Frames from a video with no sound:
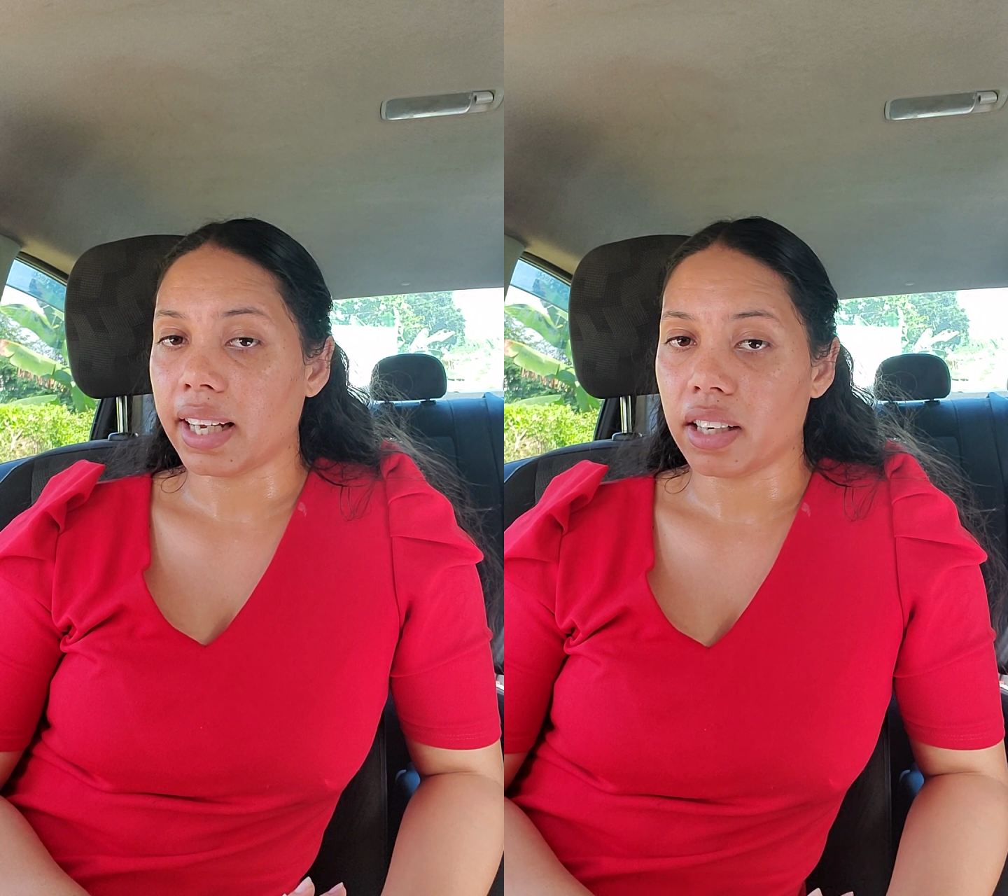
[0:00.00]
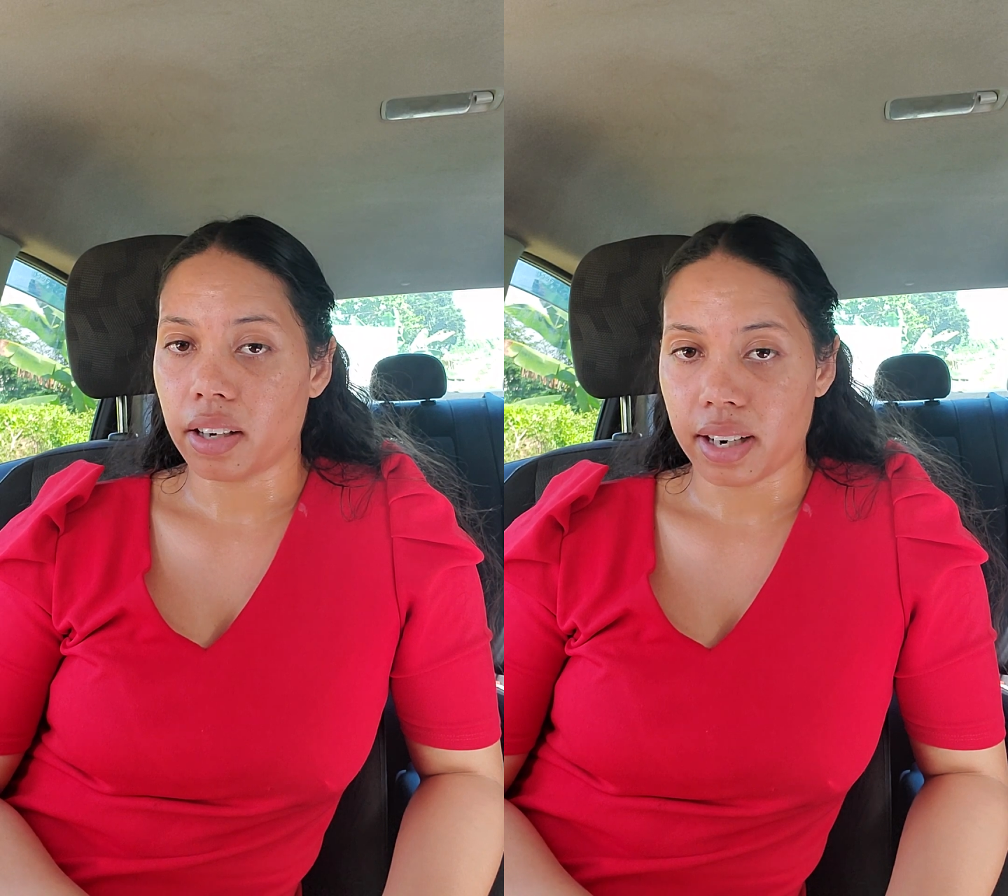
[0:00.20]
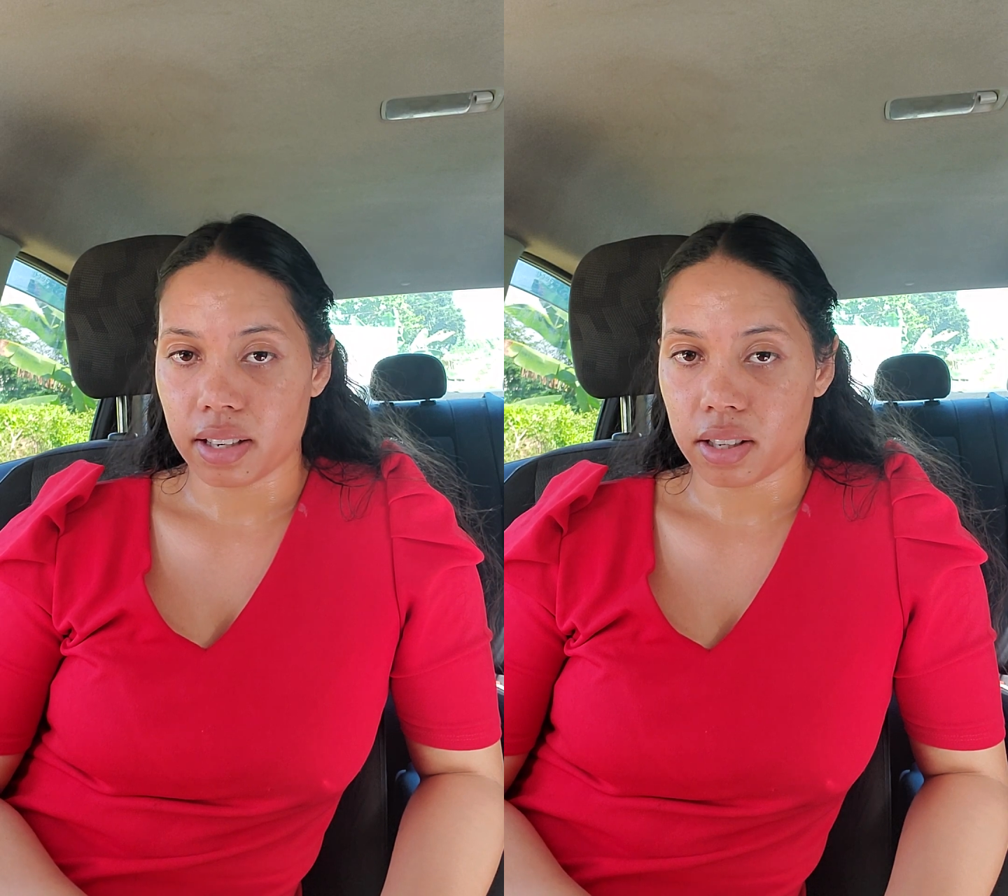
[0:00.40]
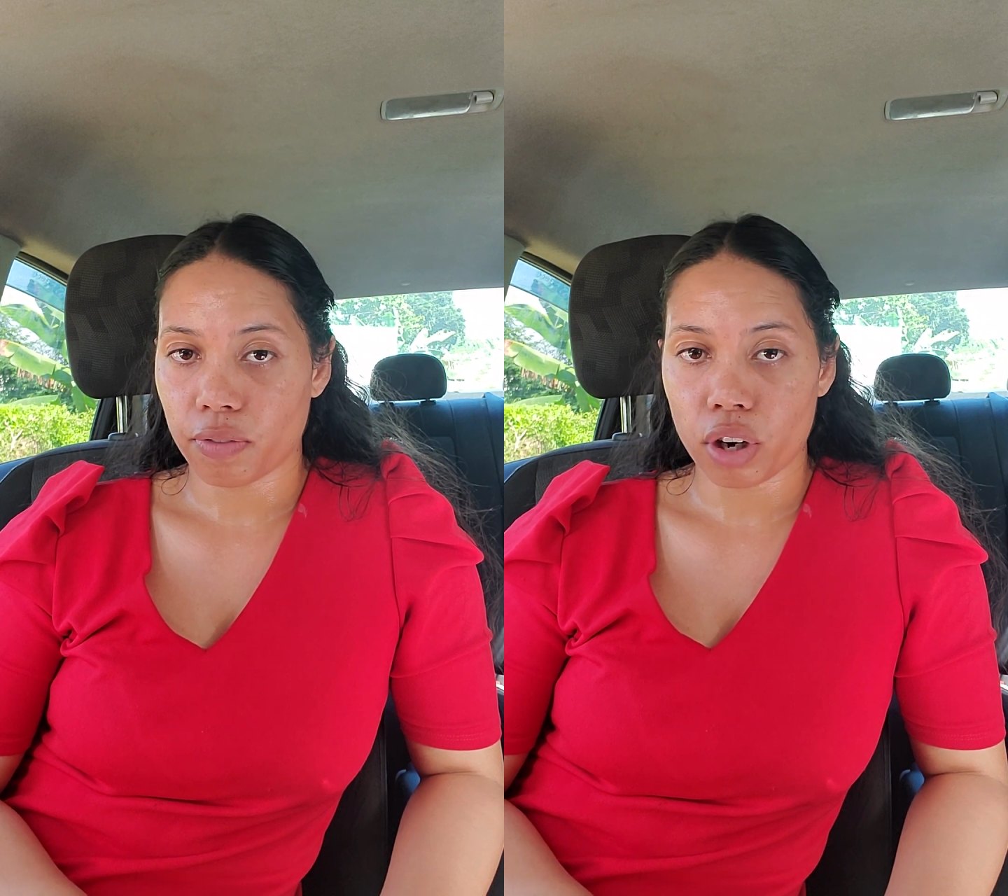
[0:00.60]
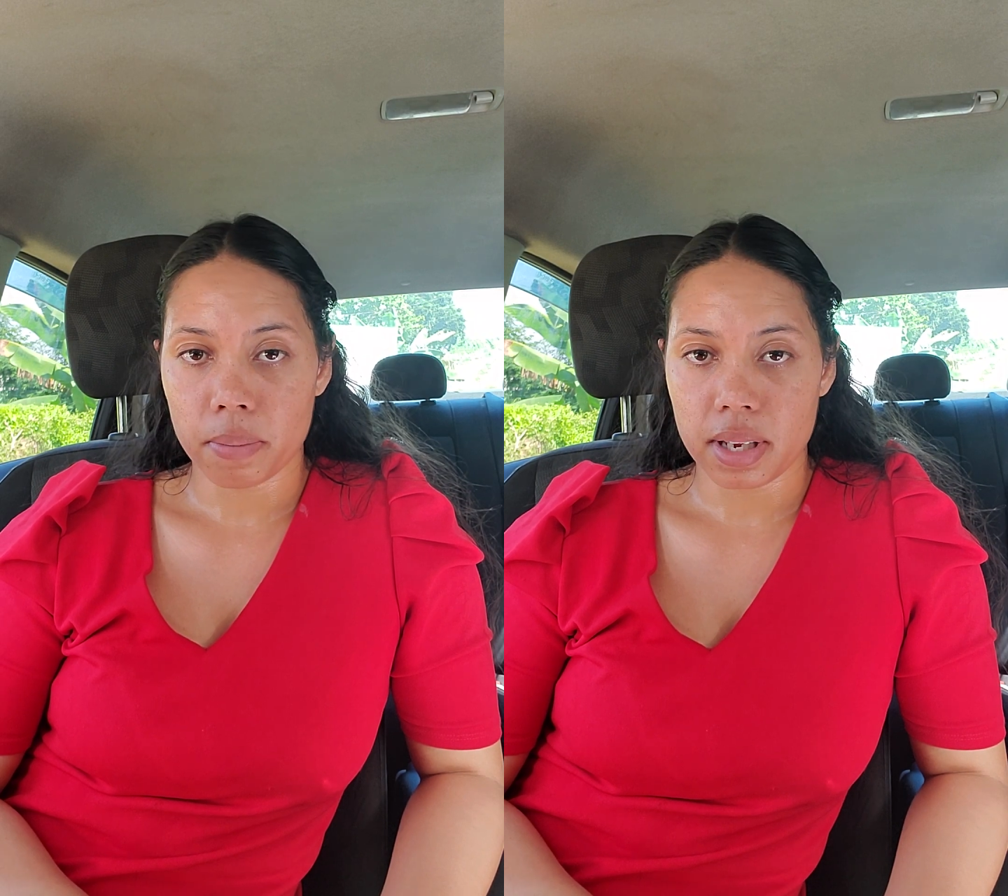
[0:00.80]
hindrance
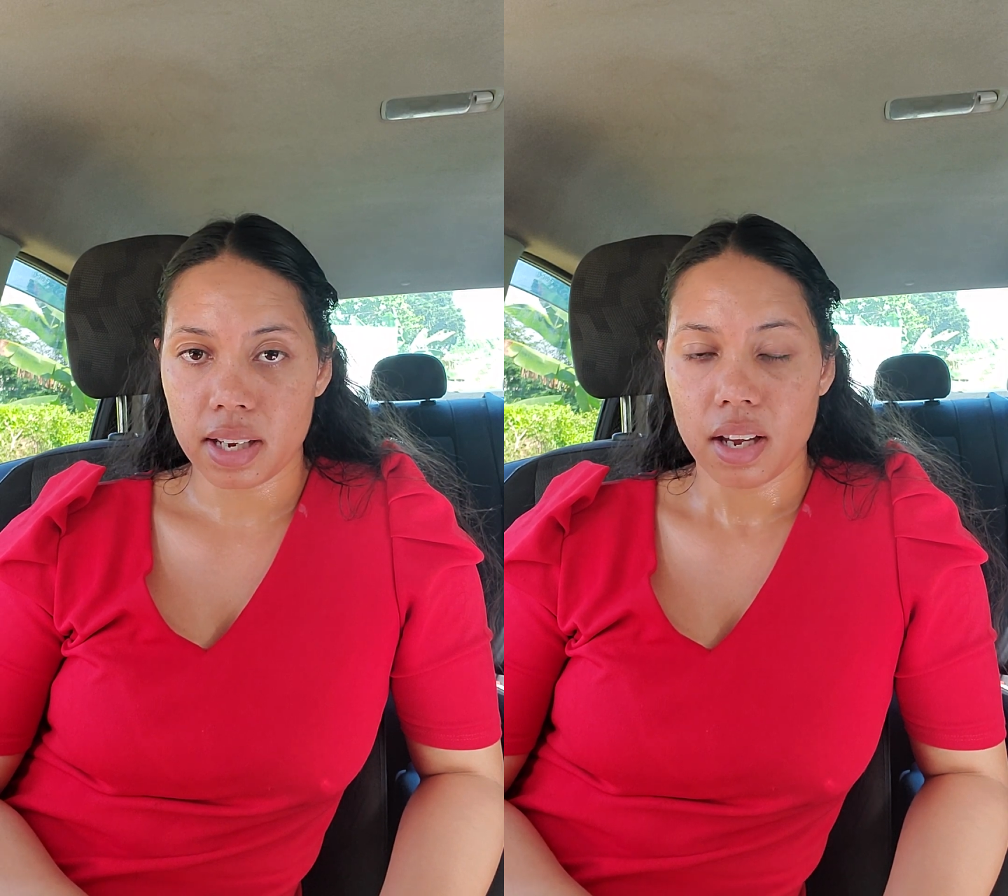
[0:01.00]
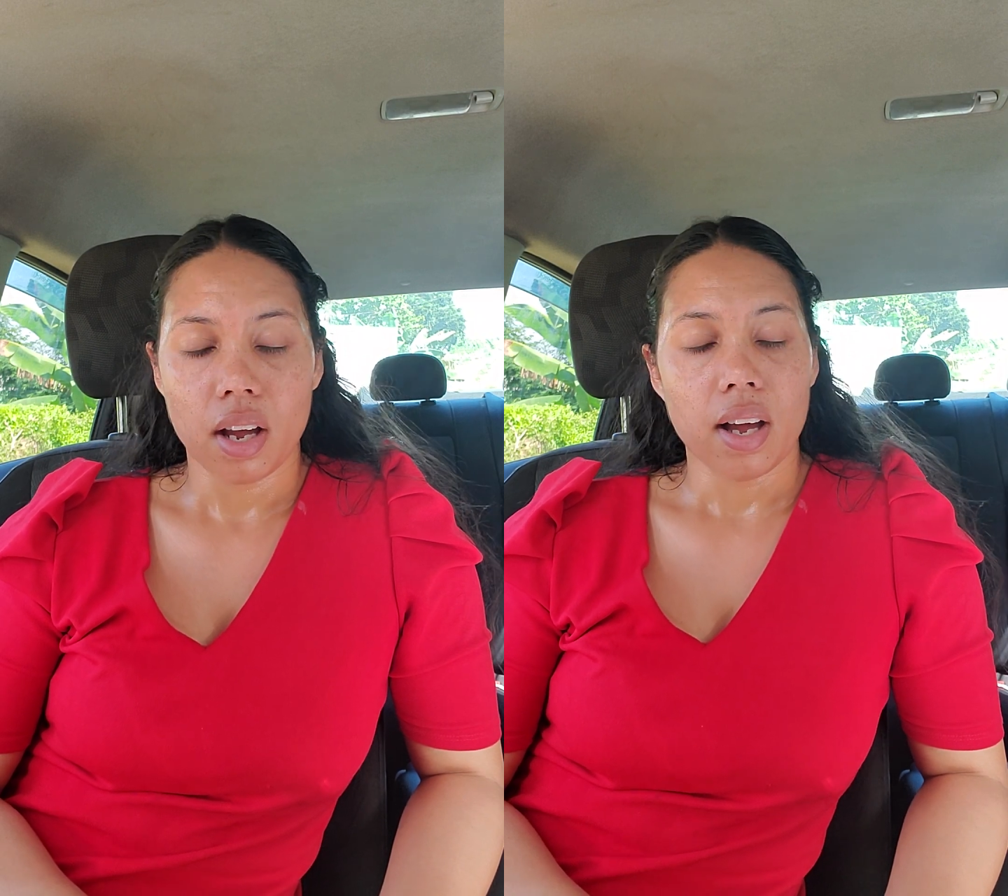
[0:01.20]
for me.